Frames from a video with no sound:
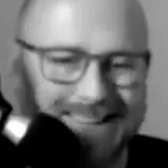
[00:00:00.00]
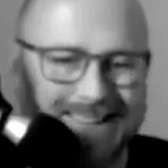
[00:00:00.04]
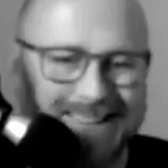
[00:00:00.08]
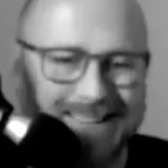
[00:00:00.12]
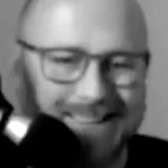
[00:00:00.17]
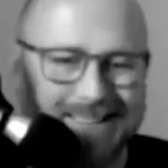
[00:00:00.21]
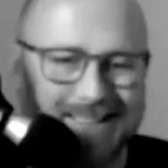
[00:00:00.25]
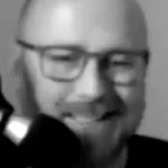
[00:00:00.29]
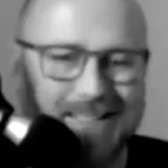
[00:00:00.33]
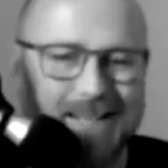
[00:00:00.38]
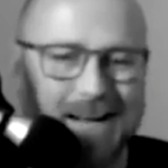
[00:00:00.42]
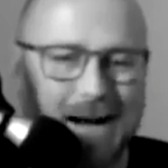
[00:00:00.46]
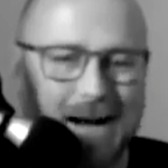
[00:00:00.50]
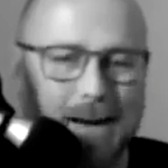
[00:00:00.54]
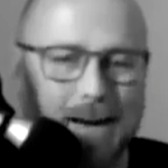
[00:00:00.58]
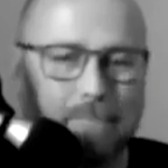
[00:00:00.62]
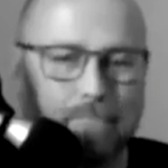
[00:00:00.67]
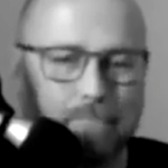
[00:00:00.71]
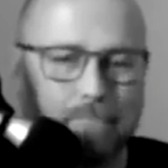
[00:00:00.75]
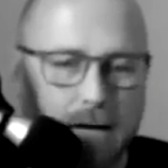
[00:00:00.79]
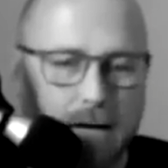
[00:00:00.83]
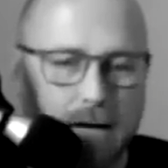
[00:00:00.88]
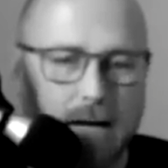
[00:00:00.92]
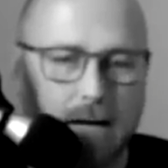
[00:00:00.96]
does not
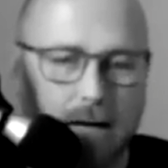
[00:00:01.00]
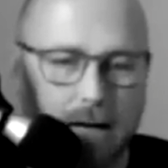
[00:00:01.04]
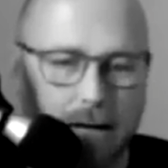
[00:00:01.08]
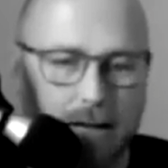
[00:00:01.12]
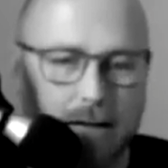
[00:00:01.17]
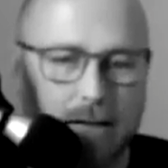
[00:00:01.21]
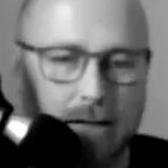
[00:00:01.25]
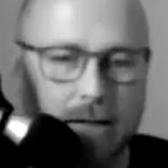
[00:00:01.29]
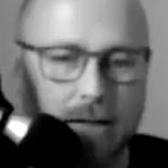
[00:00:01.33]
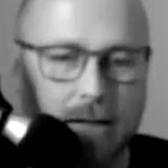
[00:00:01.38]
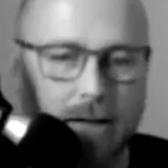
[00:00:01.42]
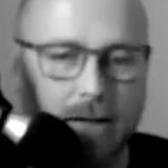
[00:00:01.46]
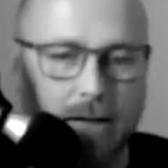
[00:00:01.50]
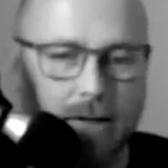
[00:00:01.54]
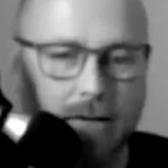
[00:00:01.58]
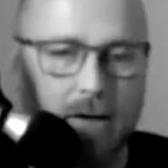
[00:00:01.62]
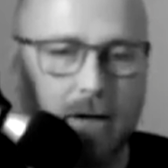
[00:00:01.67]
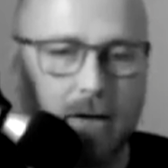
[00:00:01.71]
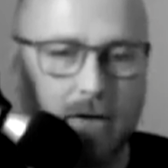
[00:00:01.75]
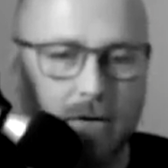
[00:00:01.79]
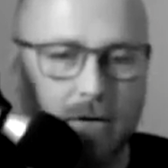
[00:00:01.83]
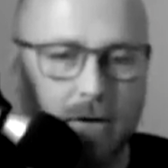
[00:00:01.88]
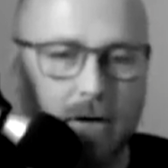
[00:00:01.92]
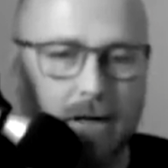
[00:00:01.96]
mean
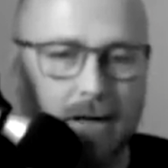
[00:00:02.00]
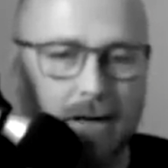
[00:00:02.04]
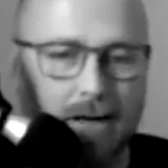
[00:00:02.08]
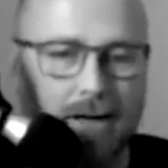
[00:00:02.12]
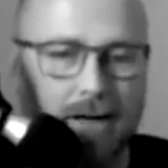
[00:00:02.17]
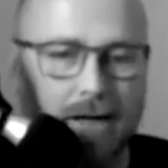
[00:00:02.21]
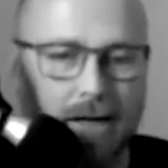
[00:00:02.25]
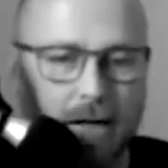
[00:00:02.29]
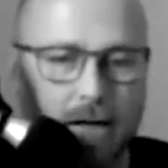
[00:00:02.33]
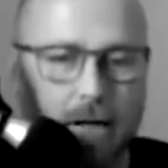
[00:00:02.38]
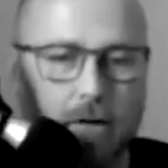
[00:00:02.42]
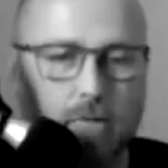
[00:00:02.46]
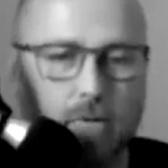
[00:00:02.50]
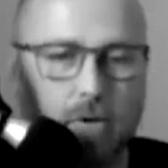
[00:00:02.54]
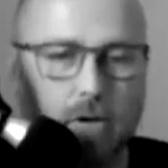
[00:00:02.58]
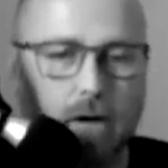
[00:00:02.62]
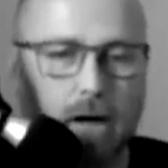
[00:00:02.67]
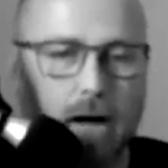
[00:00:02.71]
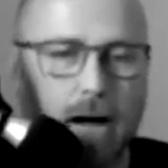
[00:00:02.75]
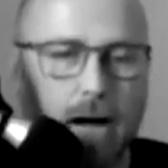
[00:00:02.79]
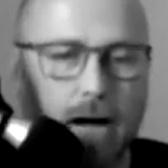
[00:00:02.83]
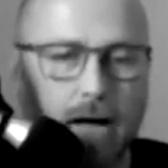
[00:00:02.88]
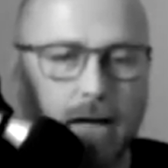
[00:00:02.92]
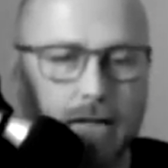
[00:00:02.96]
that you're getting
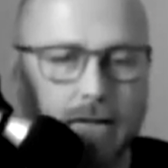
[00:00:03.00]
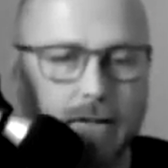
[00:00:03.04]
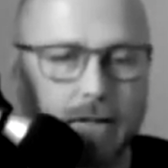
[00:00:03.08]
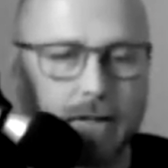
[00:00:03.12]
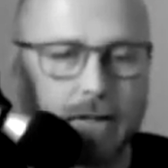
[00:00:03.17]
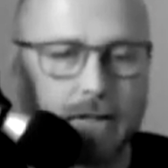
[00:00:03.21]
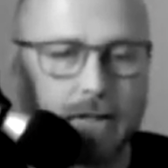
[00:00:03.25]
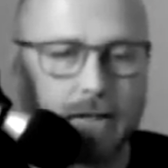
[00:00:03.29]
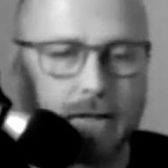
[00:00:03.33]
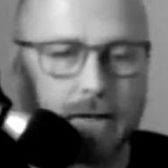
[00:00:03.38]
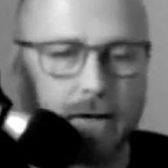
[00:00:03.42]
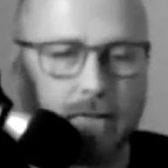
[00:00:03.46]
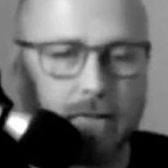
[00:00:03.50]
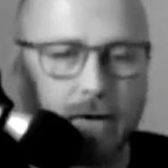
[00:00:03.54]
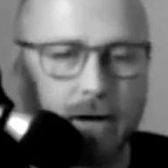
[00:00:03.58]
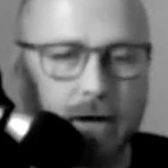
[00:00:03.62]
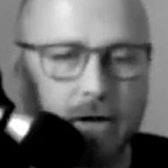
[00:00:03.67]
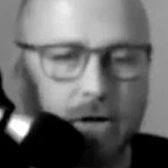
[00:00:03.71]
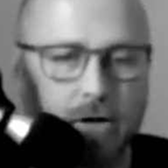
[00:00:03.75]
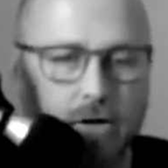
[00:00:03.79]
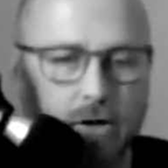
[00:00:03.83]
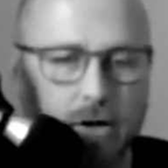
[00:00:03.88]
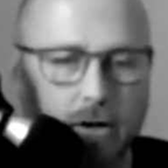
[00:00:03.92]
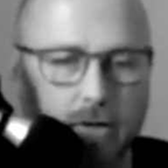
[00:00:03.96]
equal access to
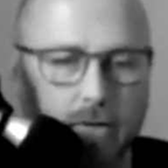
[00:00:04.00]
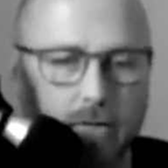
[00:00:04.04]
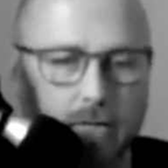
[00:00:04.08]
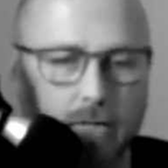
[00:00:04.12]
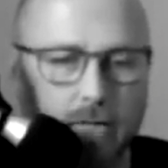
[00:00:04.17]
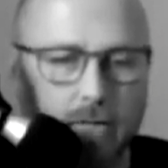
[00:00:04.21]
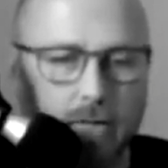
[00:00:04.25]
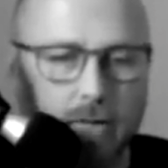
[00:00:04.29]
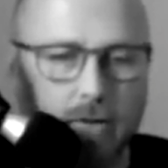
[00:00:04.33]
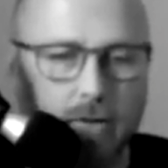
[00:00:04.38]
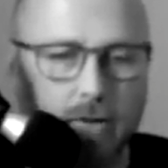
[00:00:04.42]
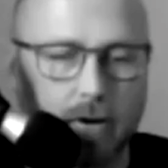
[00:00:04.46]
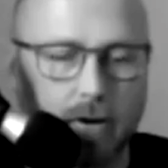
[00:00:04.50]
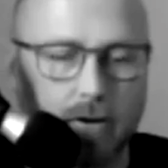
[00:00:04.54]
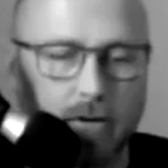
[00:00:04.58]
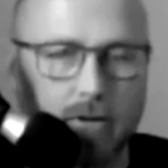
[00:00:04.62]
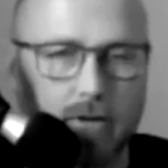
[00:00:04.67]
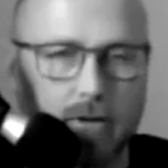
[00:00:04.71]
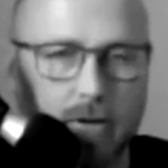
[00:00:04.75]
innovation, right?